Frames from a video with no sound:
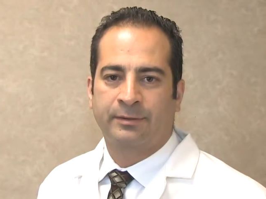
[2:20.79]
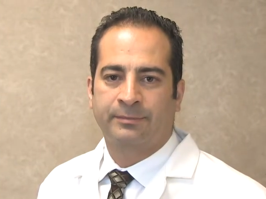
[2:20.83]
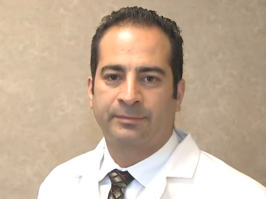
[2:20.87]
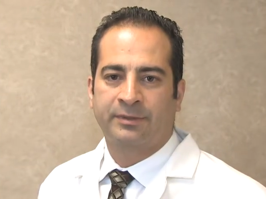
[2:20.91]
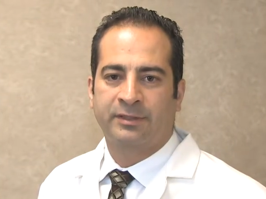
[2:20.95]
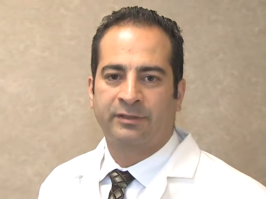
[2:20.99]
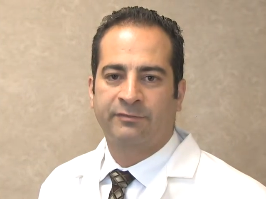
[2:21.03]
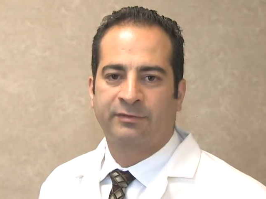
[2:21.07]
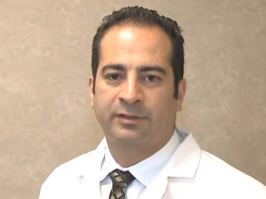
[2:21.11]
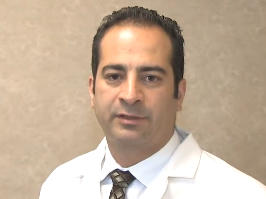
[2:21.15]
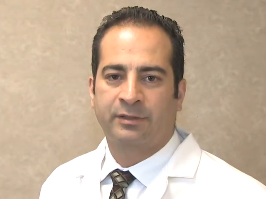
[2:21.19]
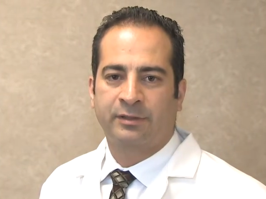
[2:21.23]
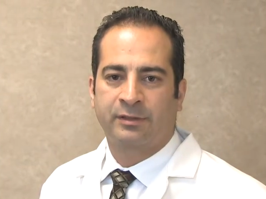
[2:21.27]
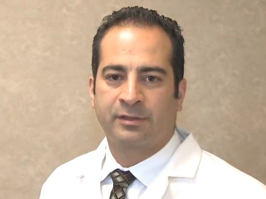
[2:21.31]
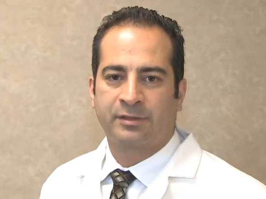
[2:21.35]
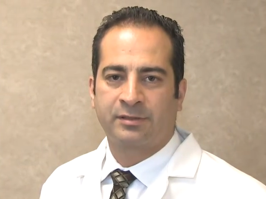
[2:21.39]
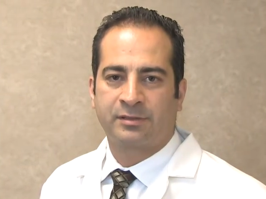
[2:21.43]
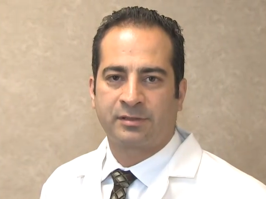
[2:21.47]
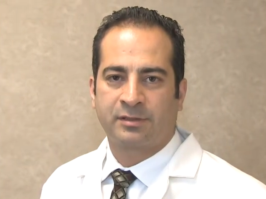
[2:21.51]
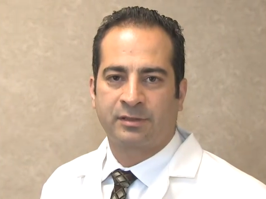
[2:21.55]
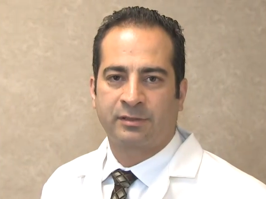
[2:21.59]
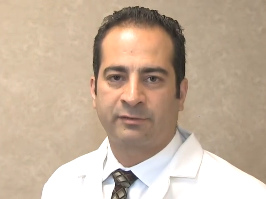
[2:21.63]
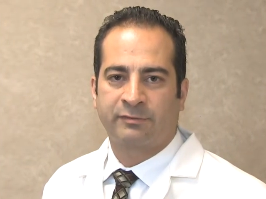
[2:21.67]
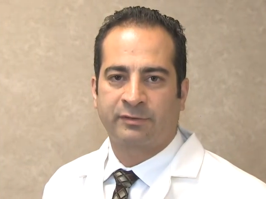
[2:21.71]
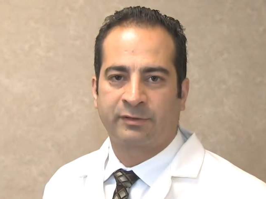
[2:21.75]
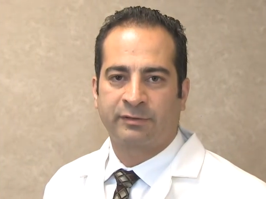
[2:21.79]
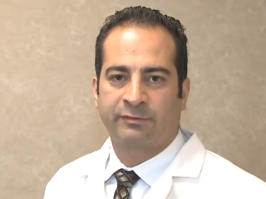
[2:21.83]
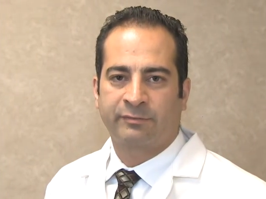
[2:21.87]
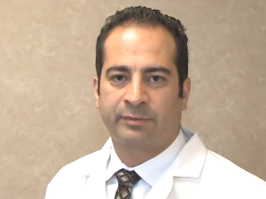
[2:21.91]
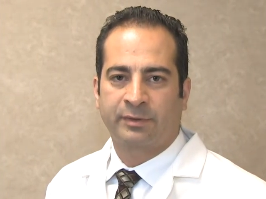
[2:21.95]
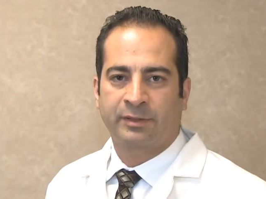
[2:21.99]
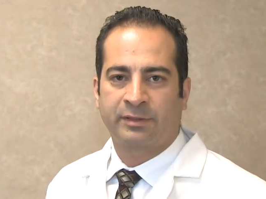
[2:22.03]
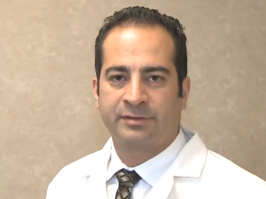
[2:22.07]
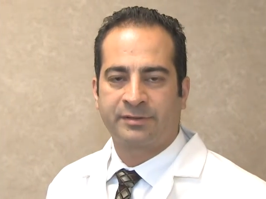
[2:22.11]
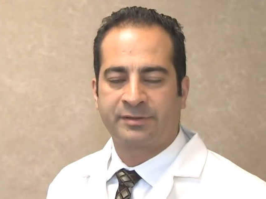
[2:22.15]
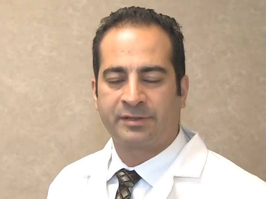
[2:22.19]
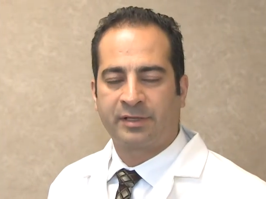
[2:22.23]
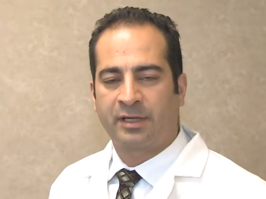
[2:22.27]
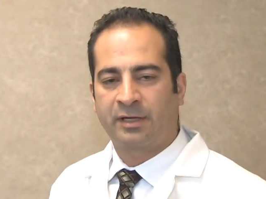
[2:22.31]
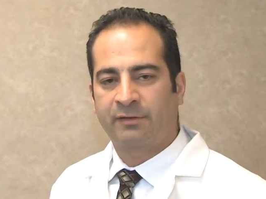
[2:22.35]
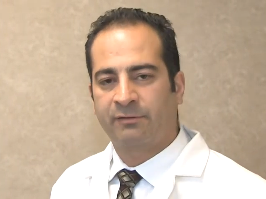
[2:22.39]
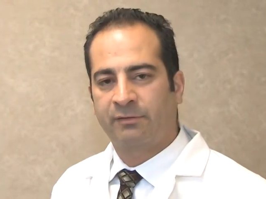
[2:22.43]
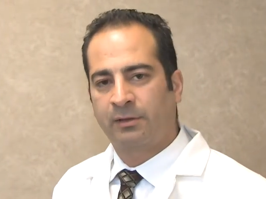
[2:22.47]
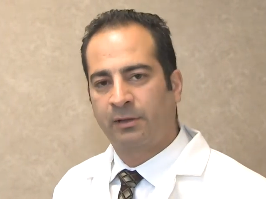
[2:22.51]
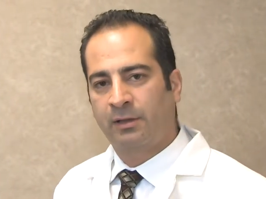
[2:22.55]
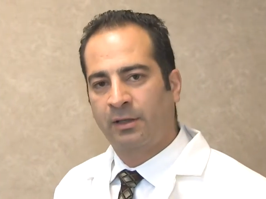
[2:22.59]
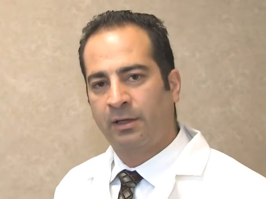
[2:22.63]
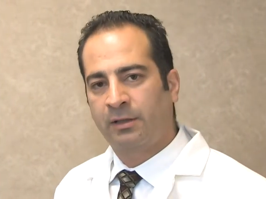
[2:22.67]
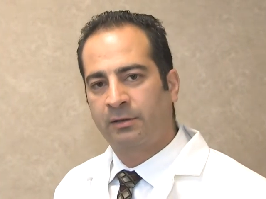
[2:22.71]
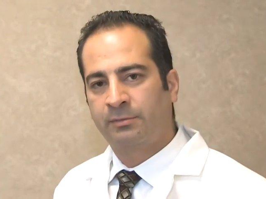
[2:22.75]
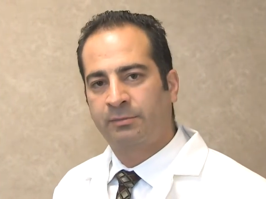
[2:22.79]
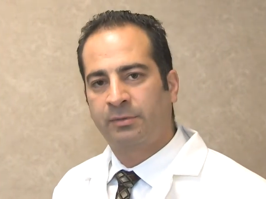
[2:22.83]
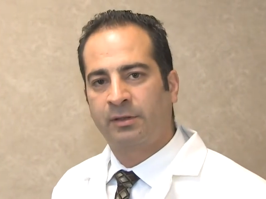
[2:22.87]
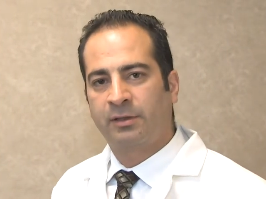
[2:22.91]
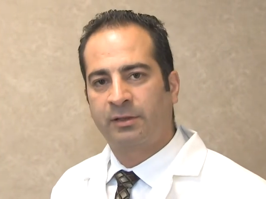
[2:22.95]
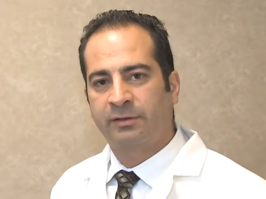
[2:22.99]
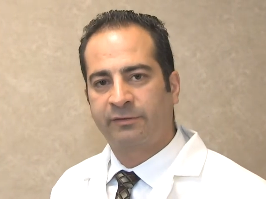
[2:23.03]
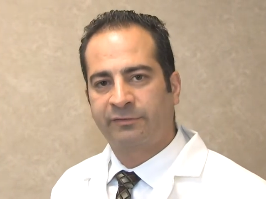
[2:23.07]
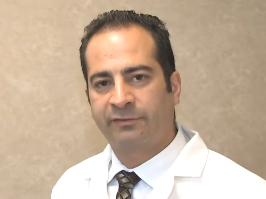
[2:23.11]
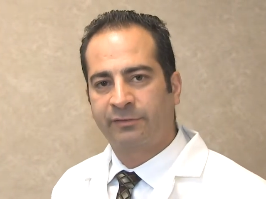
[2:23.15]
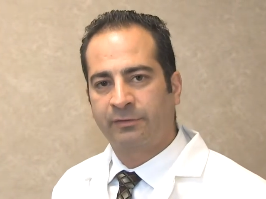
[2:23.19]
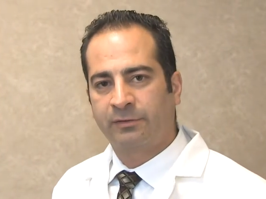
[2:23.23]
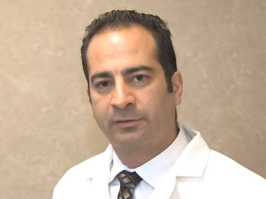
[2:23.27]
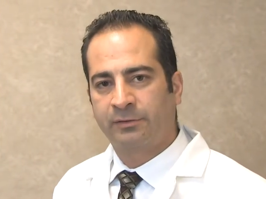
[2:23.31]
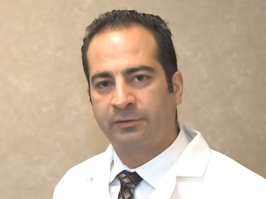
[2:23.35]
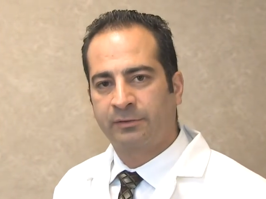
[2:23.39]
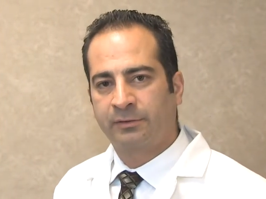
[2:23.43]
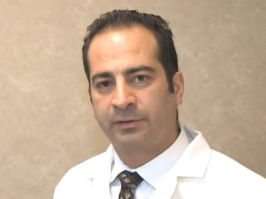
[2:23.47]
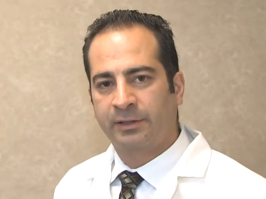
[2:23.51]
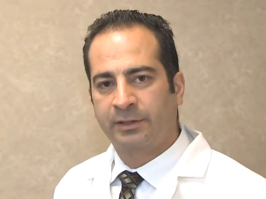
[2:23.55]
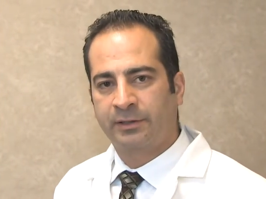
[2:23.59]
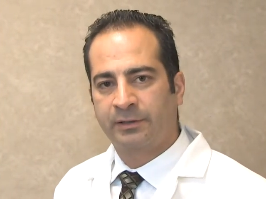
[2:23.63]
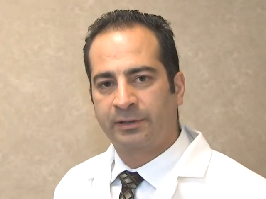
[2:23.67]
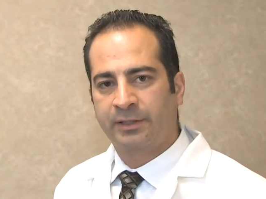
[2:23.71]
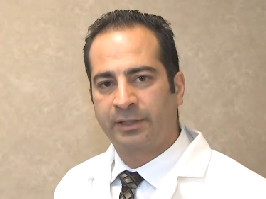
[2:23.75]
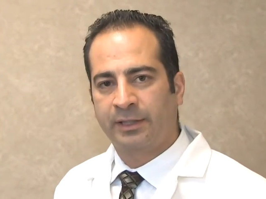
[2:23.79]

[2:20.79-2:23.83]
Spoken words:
be very conservative, because they have a lot of blood flow and